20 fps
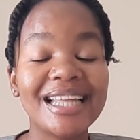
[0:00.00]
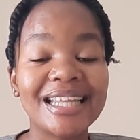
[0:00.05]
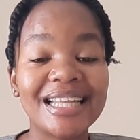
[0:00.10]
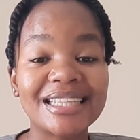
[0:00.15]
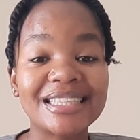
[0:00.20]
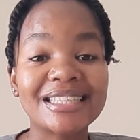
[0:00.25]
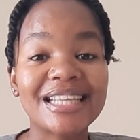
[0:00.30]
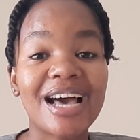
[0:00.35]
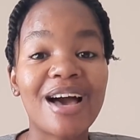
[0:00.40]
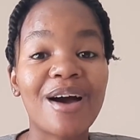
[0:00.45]

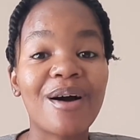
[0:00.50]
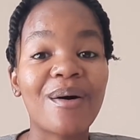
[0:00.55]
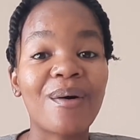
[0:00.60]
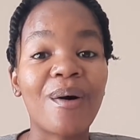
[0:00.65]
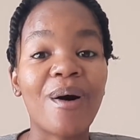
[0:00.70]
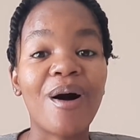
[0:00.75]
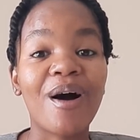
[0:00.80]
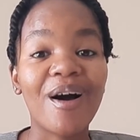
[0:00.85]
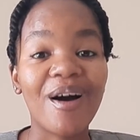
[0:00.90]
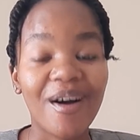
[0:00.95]
That's how
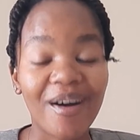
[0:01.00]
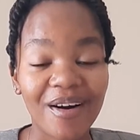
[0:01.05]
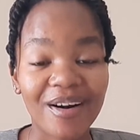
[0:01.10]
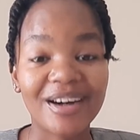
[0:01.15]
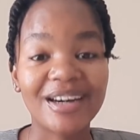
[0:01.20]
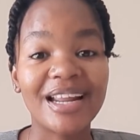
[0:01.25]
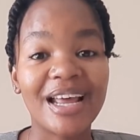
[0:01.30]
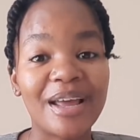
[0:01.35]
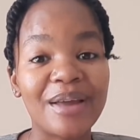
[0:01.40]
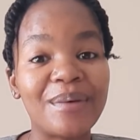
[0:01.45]

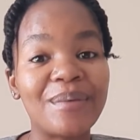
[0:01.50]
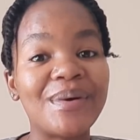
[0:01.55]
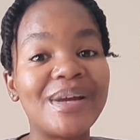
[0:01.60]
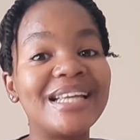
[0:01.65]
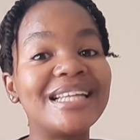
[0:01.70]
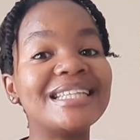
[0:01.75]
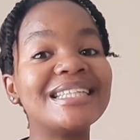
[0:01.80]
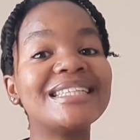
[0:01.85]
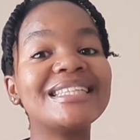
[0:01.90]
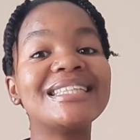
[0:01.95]
hard I
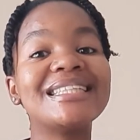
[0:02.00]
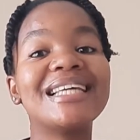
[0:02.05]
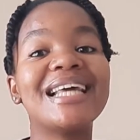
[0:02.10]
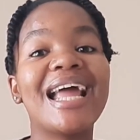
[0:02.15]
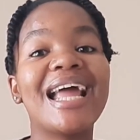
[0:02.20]
went.